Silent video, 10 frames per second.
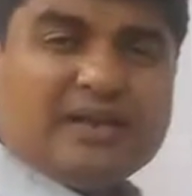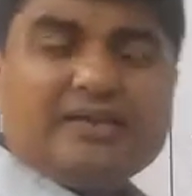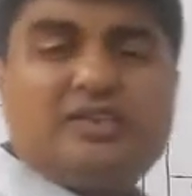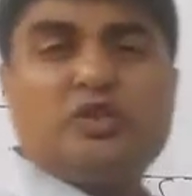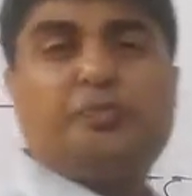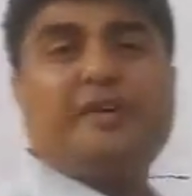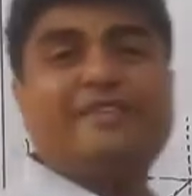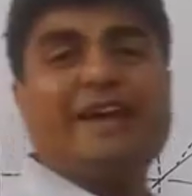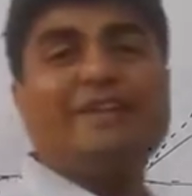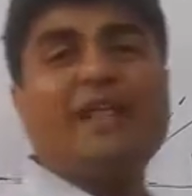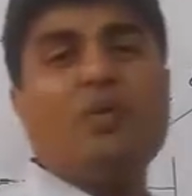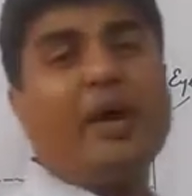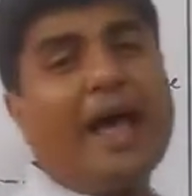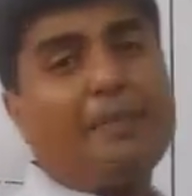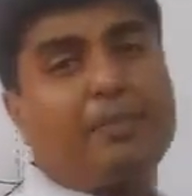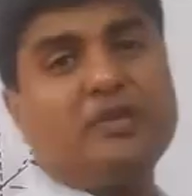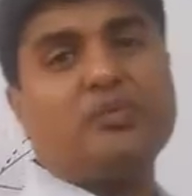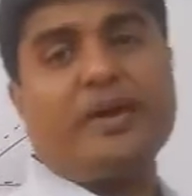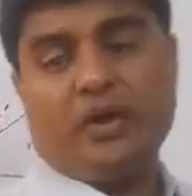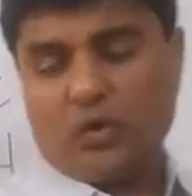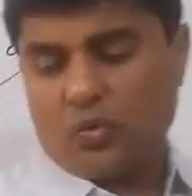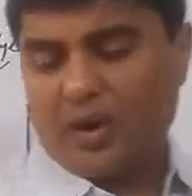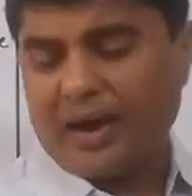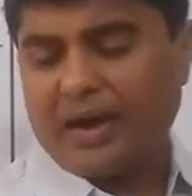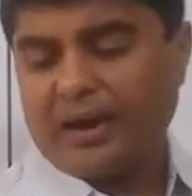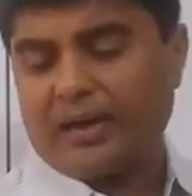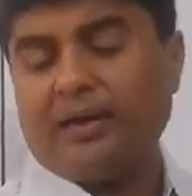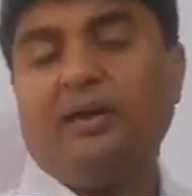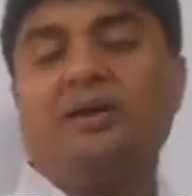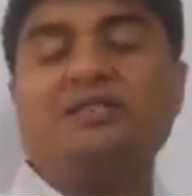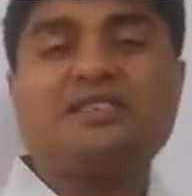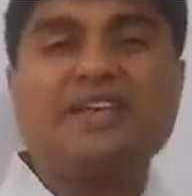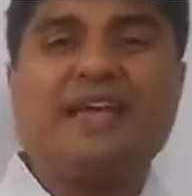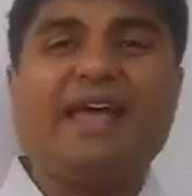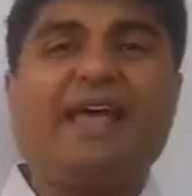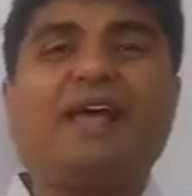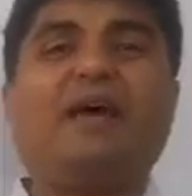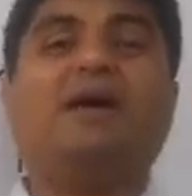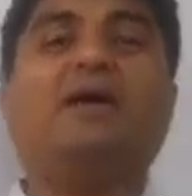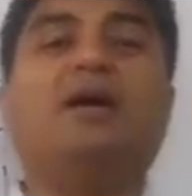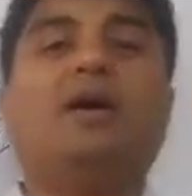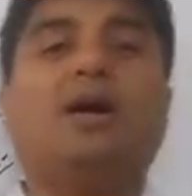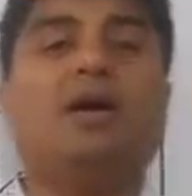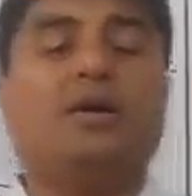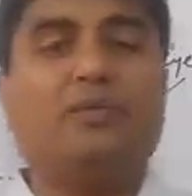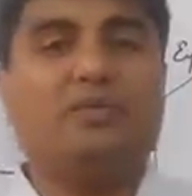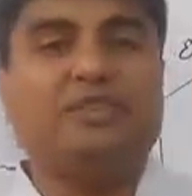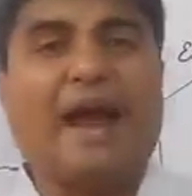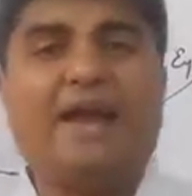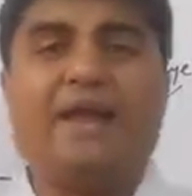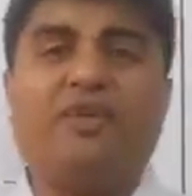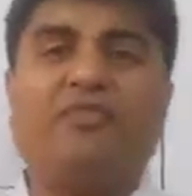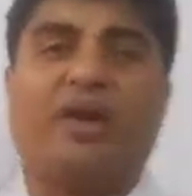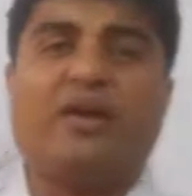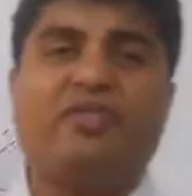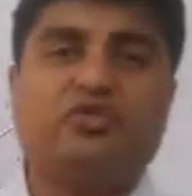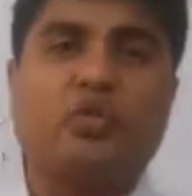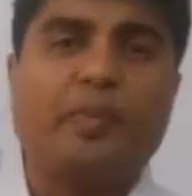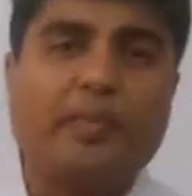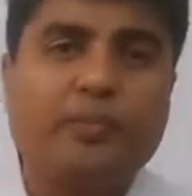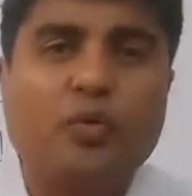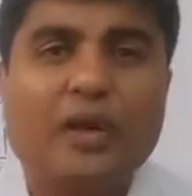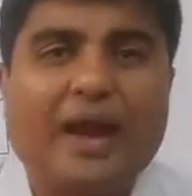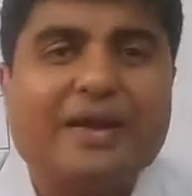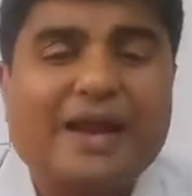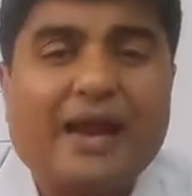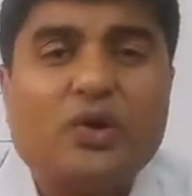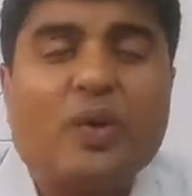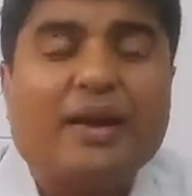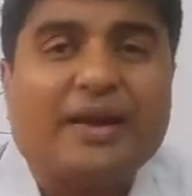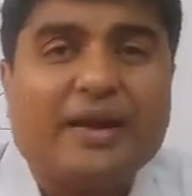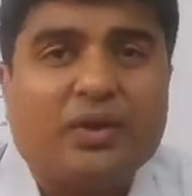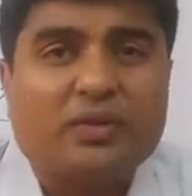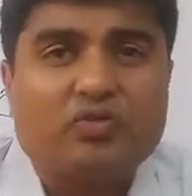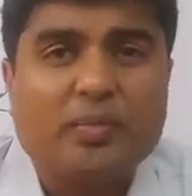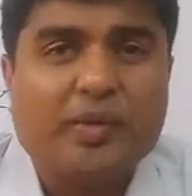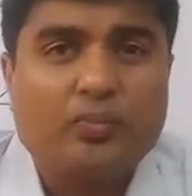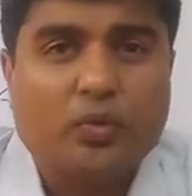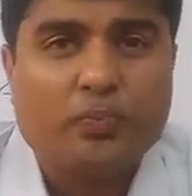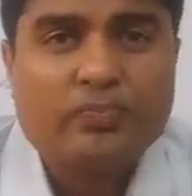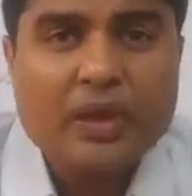This is precisely what happens when you are seeing, standing in front of a swimming pool and trying to enter into the swimming pool.